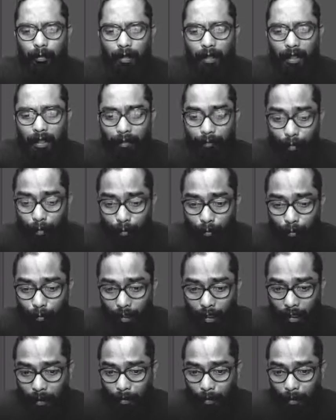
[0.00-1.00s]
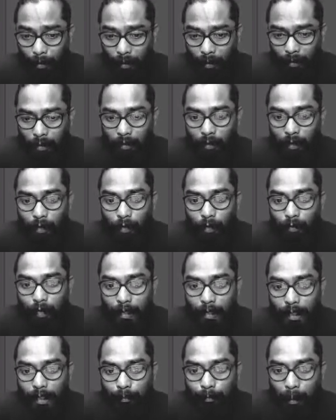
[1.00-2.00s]
But if you put anchor point here, you will
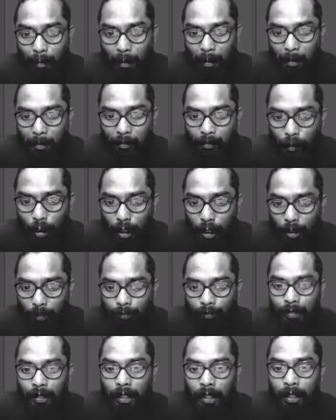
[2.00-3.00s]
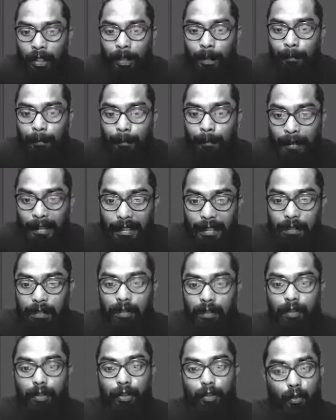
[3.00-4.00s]
get a pop-up. What? Please
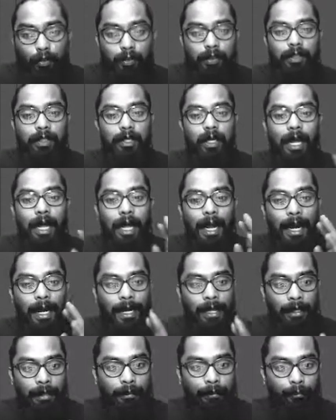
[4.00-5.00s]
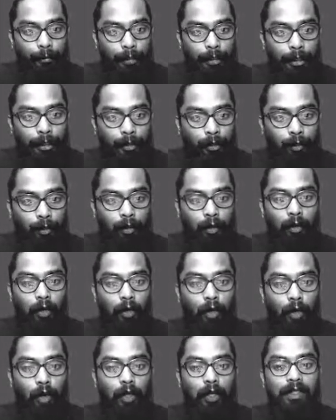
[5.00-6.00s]
use the add anchor point tool
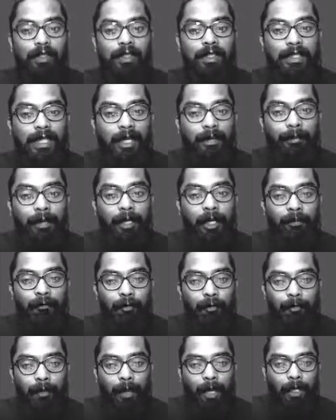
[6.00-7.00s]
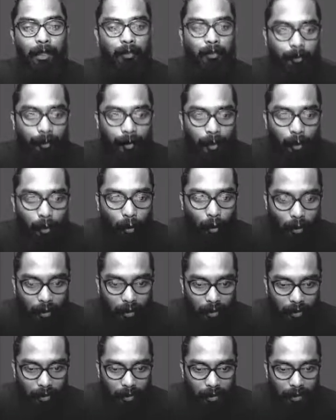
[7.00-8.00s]
on a segment of a path. We call
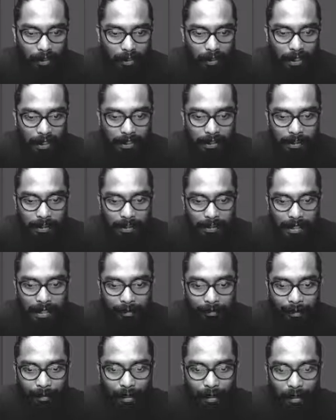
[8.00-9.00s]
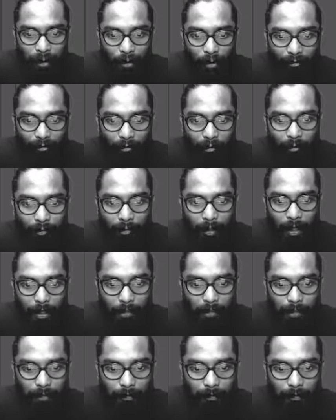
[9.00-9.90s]
this as a segment of a path.